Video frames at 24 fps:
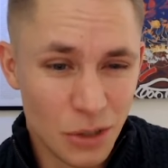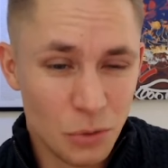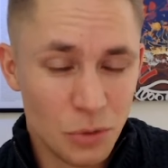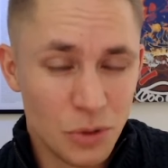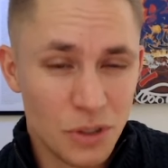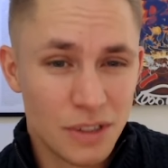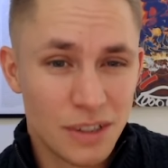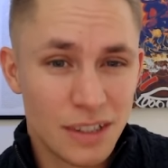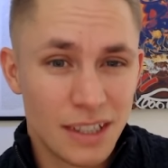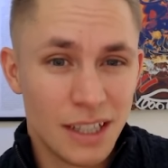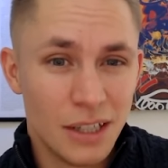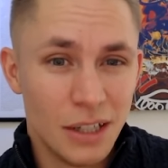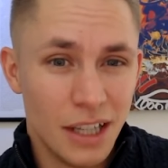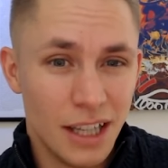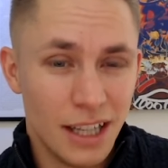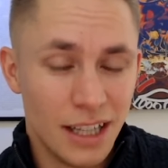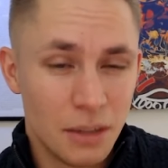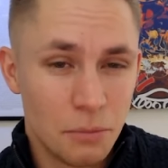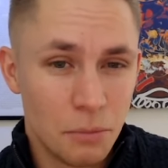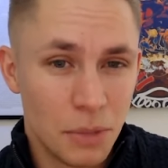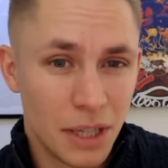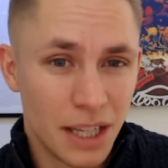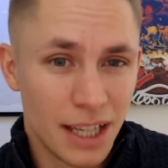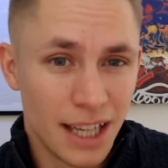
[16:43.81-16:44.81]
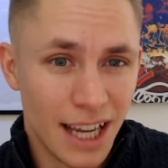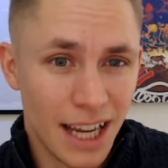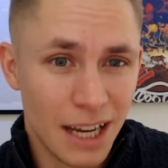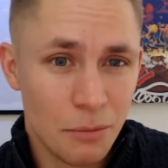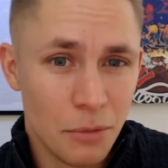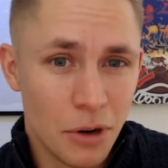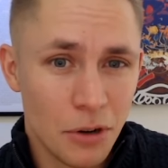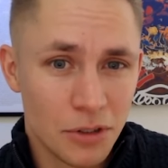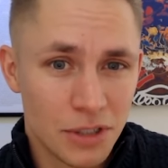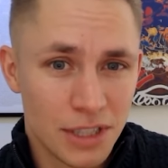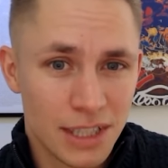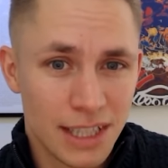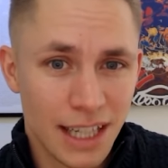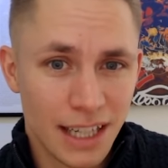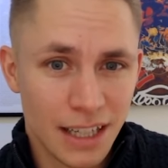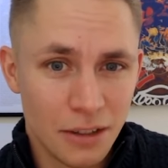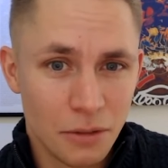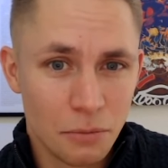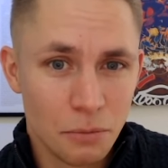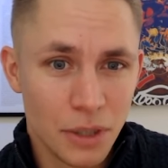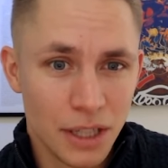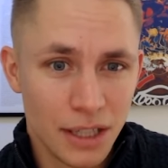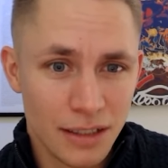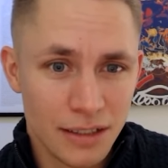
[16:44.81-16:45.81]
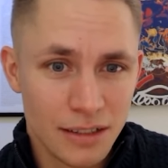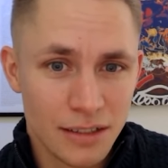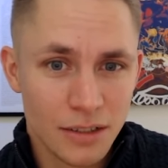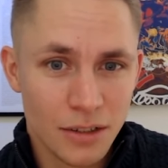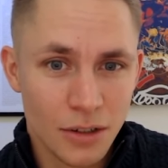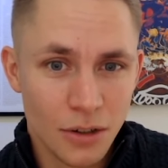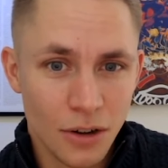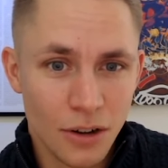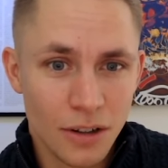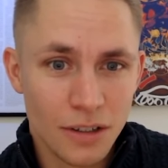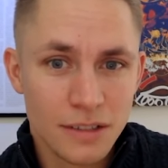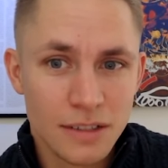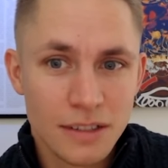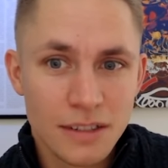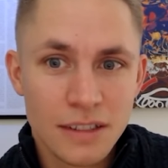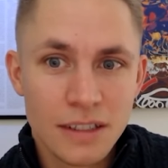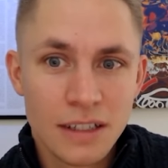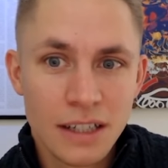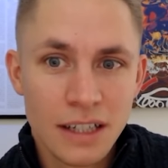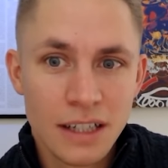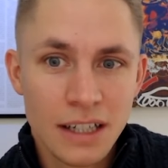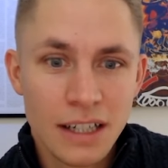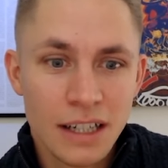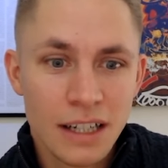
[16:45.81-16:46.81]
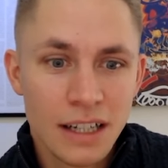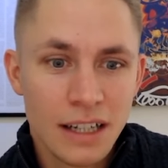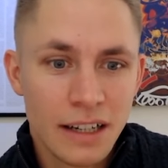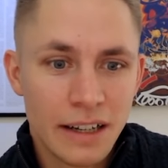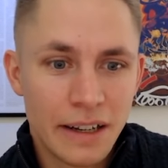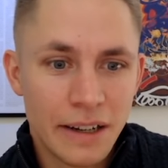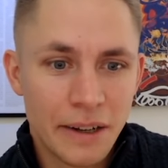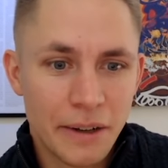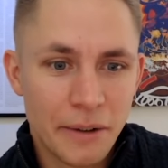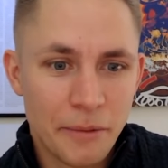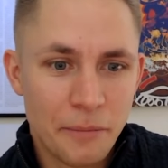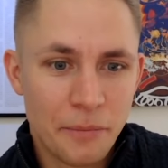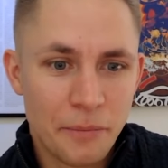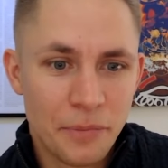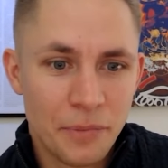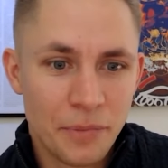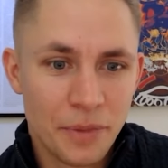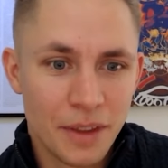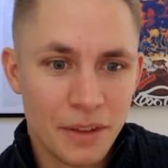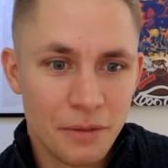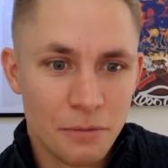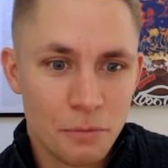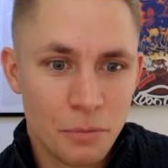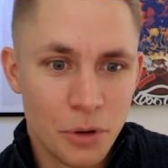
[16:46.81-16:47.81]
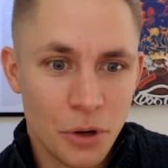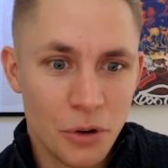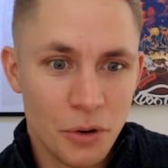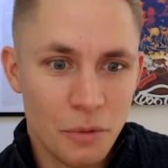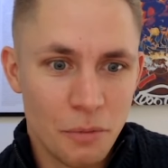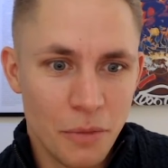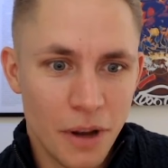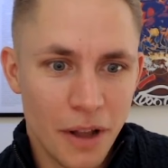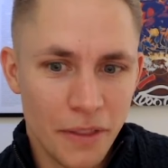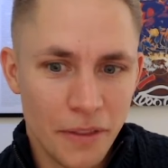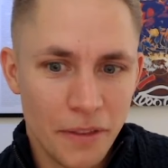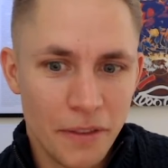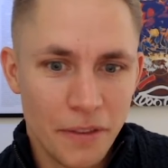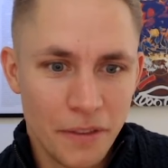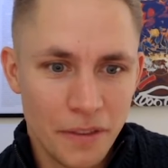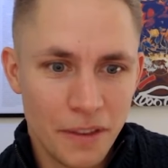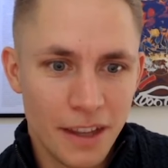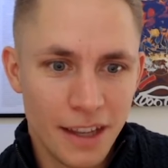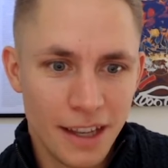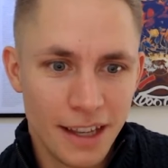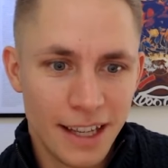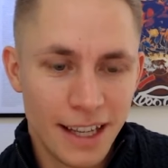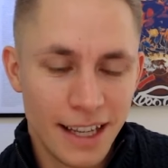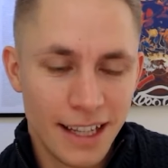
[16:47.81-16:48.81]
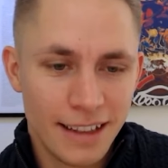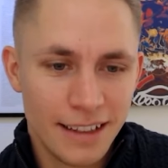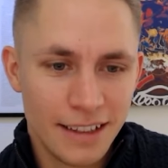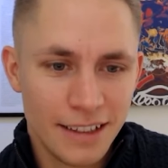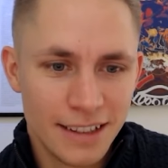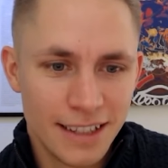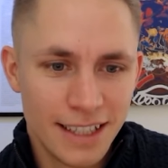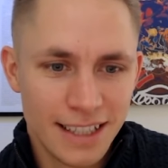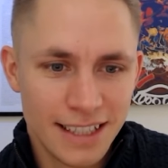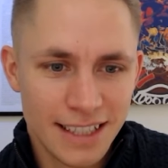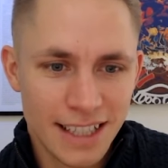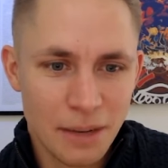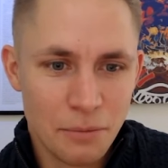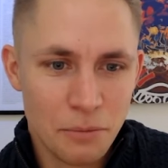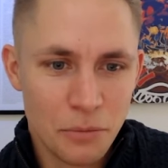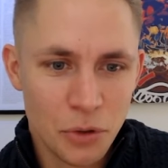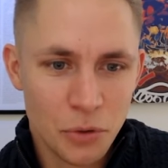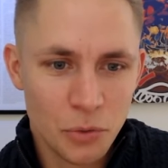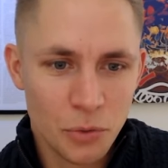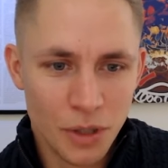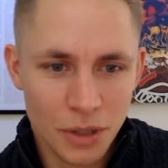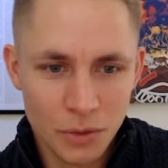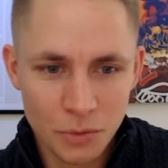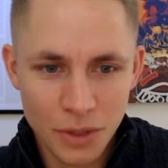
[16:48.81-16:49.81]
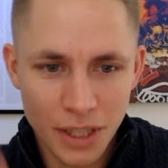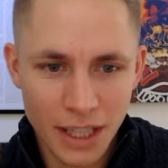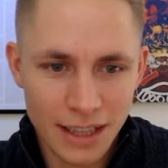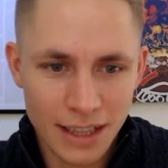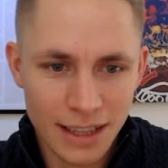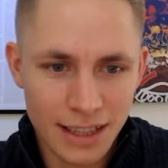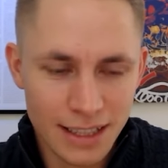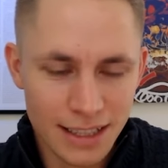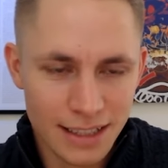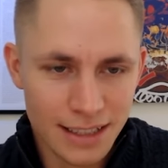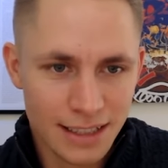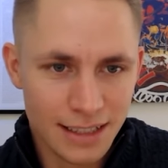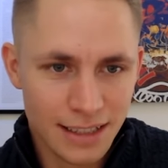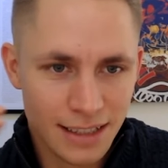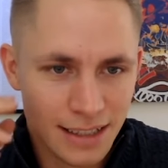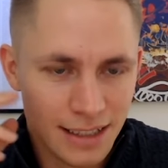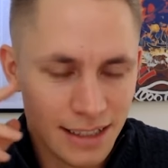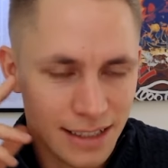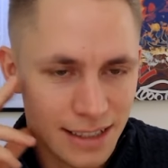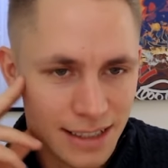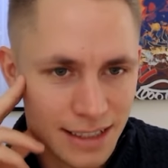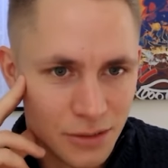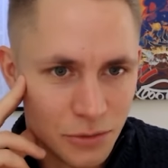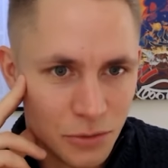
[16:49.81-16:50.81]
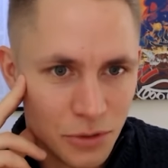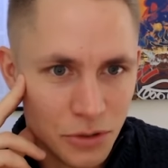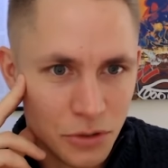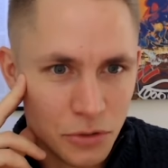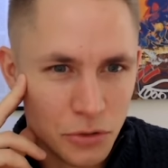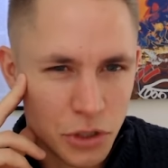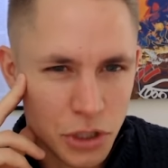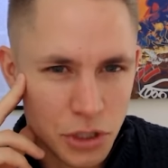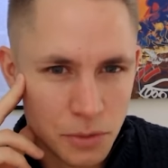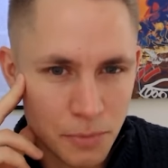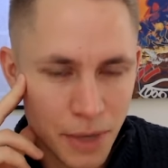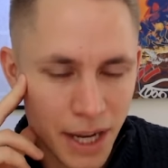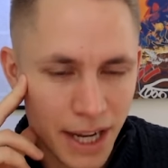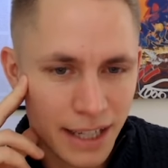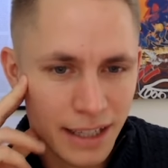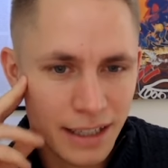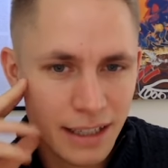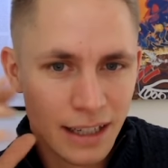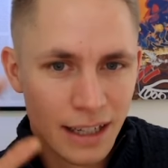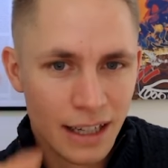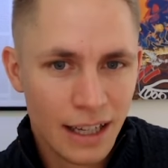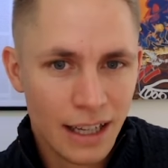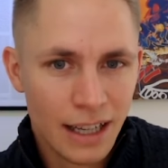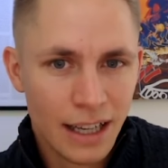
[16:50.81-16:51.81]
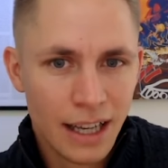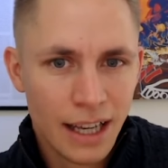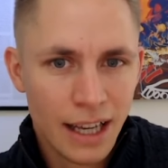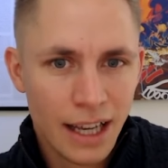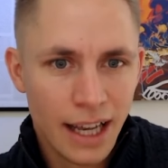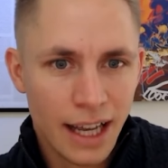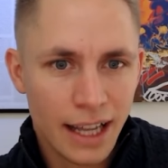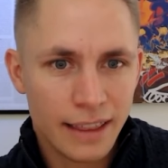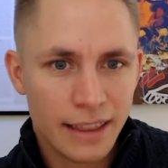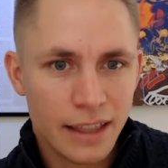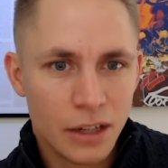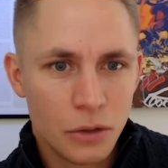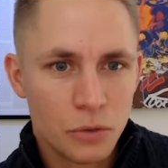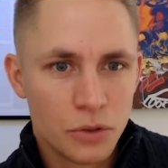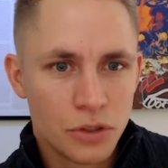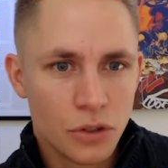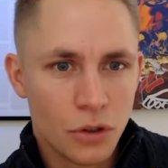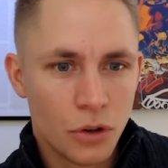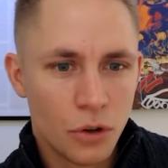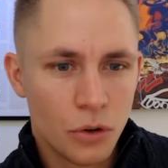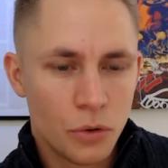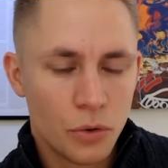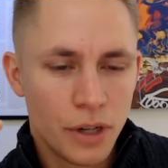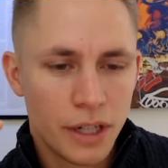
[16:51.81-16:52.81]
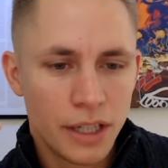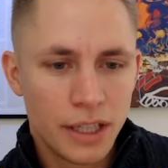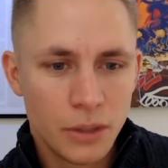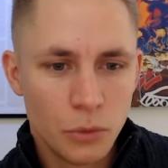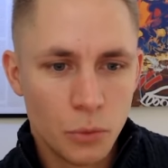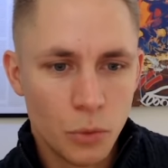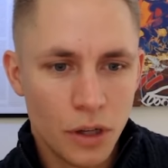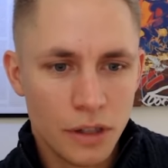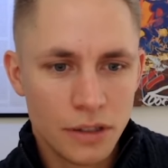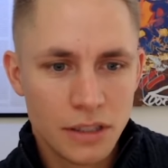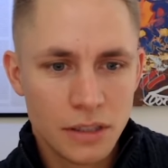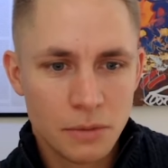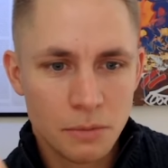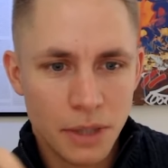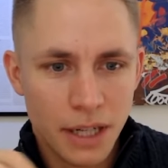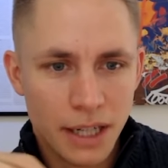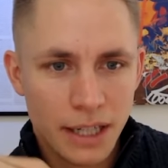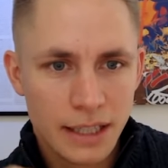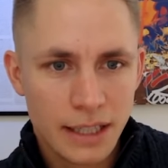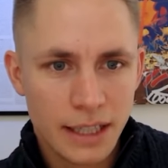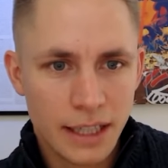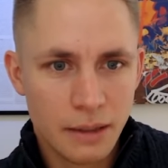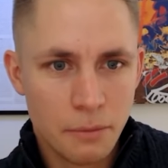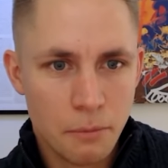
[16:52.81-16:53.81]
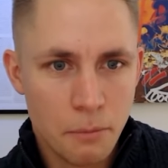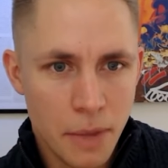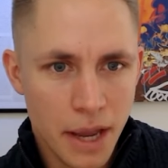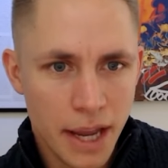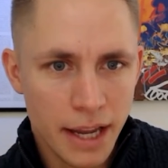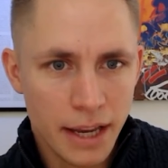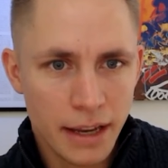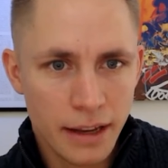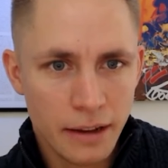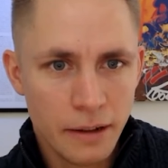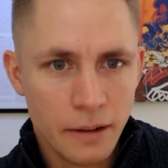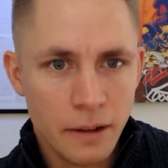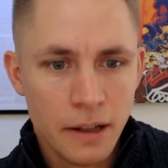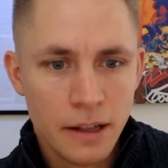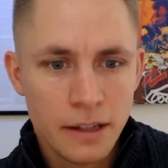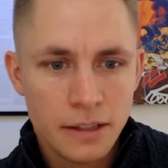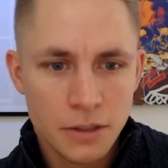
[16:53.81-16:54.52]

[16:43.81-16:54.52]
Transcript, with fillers: It was it, it became our second biggest cost um, per month uh, in December when we had this this huge spike, and there was already one spike in May.